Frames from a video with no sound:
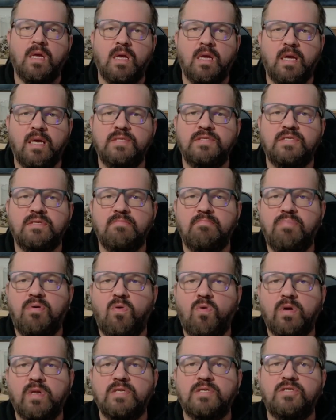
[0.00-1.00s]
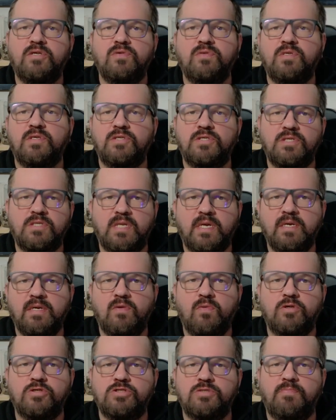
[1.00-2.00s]
It's important to
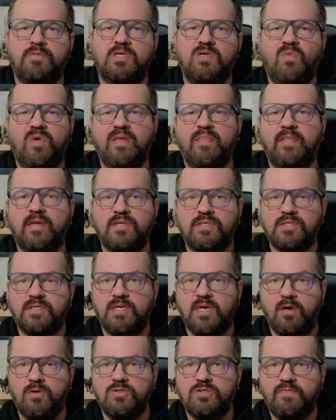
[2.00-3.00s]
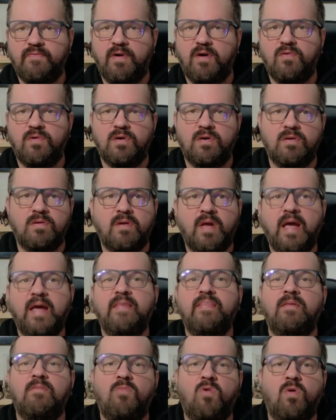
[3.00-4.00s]
distinguish between this ghost folder
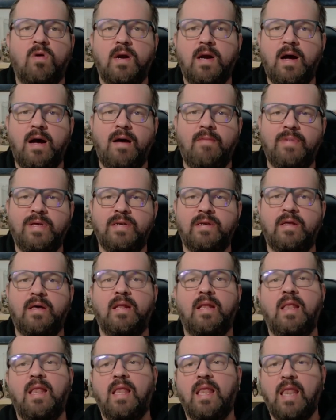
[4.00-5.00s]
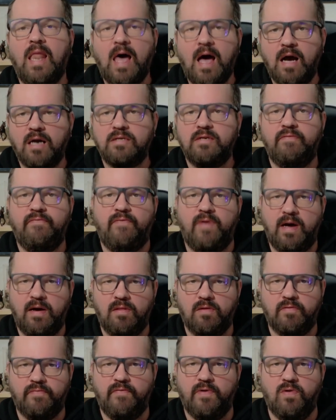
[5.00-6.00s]
and the more common locked file
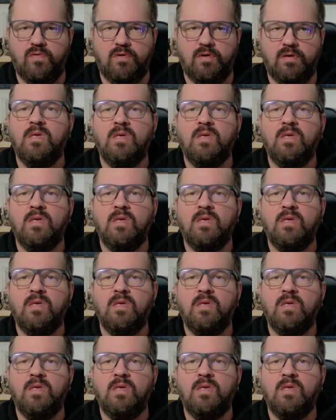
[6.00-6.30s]
or folder.